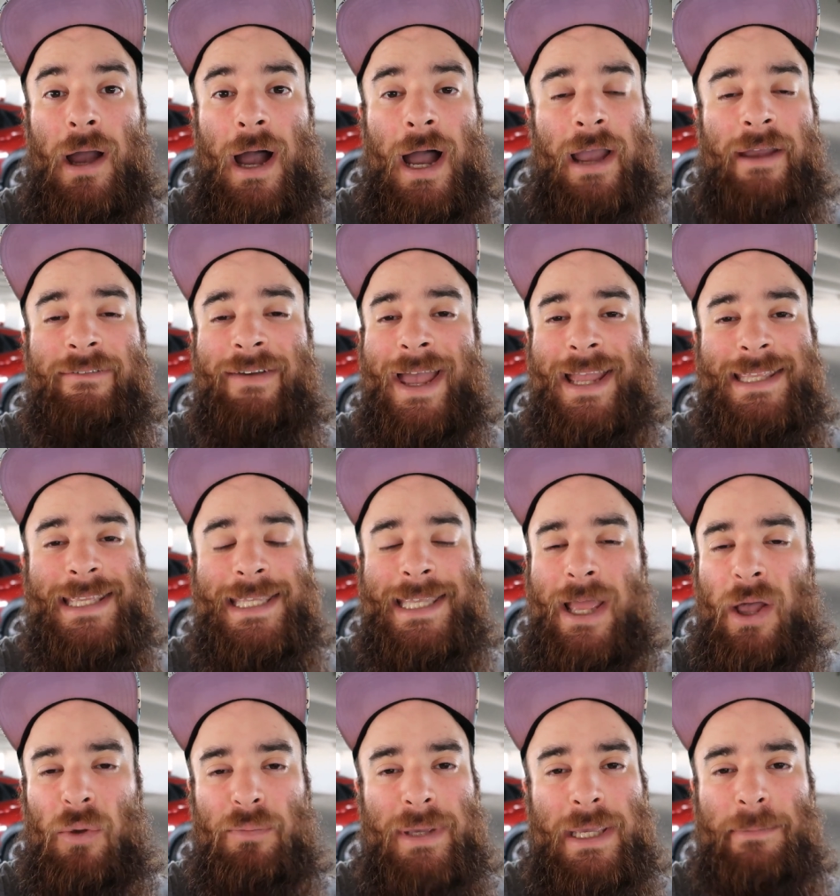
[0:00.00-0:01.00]
I've had to
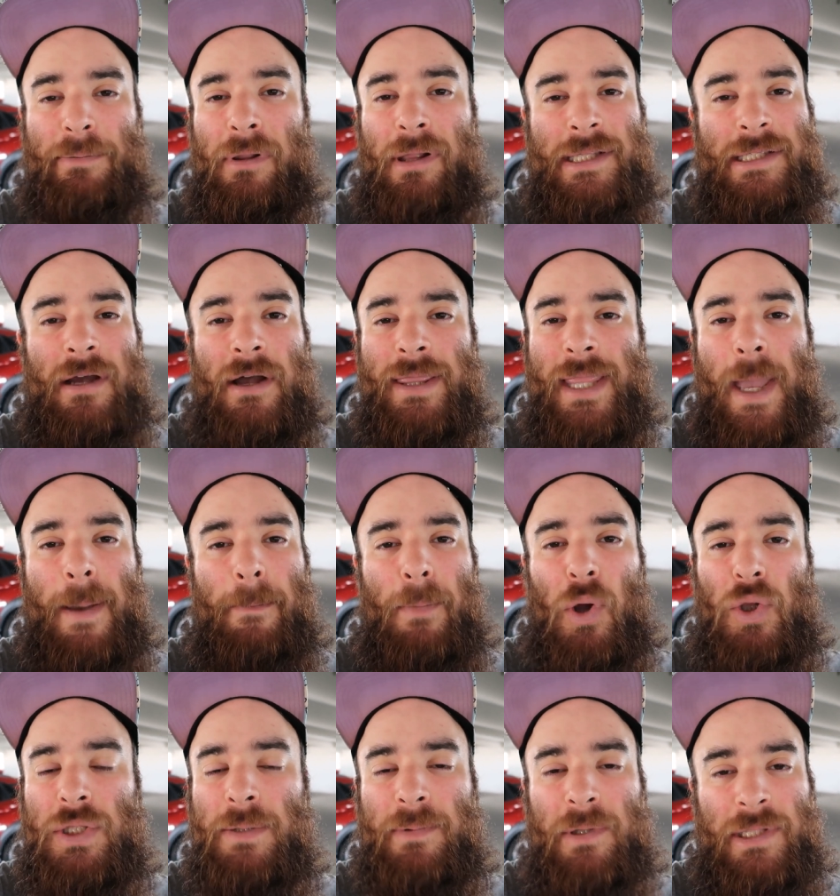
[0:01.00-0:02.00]
tell people it's on them
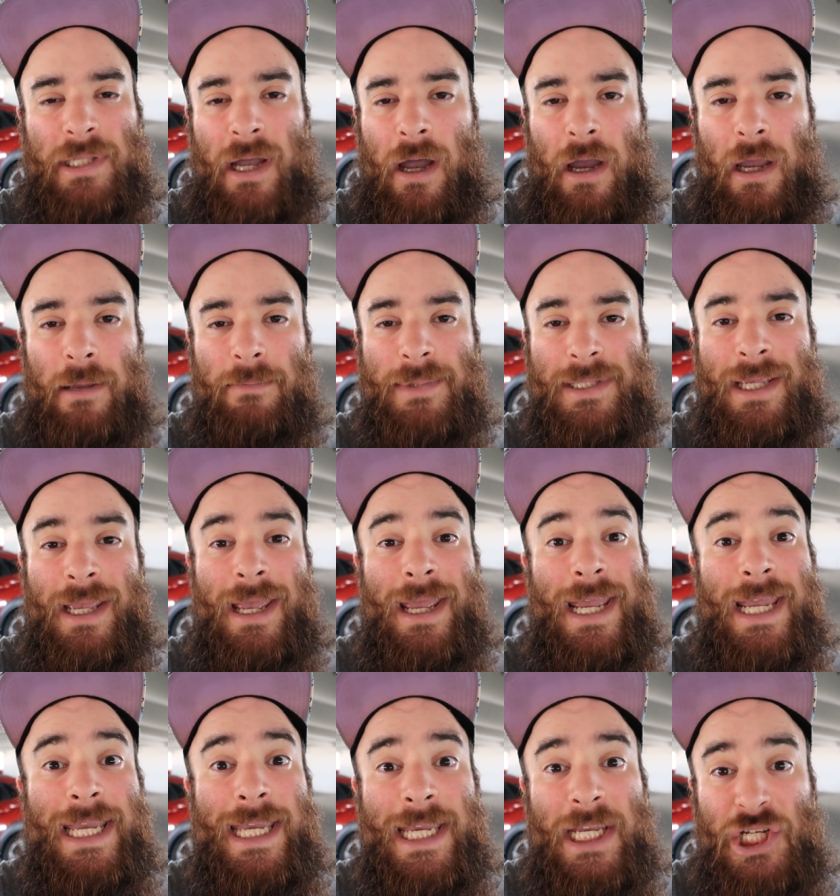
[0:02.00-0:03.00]
multiple times,
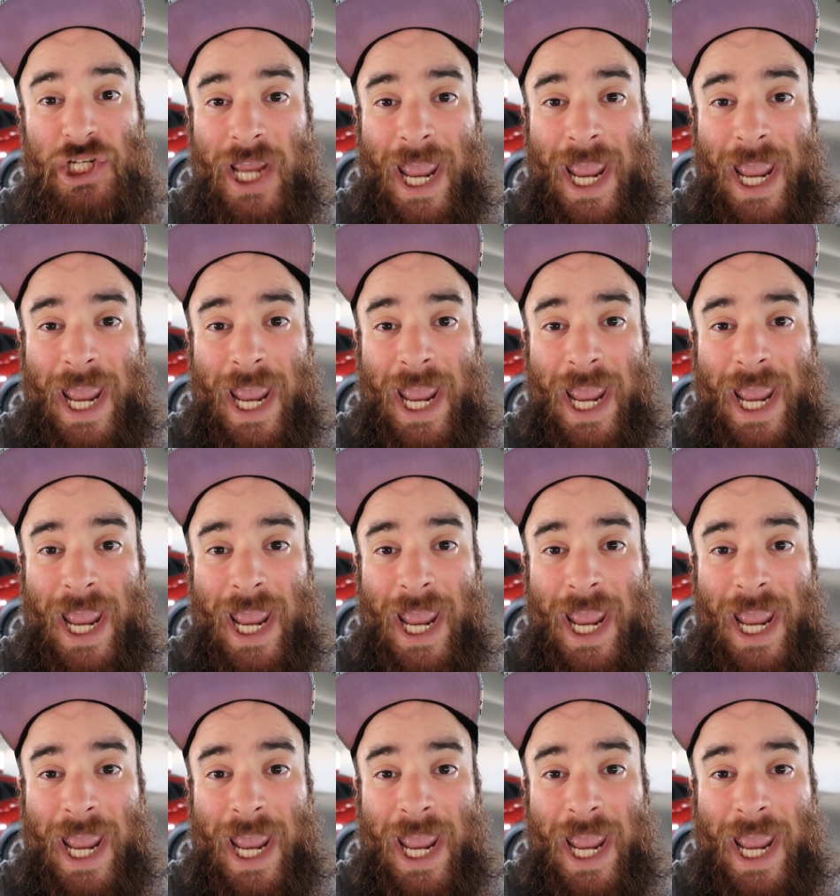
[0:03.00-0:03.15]
each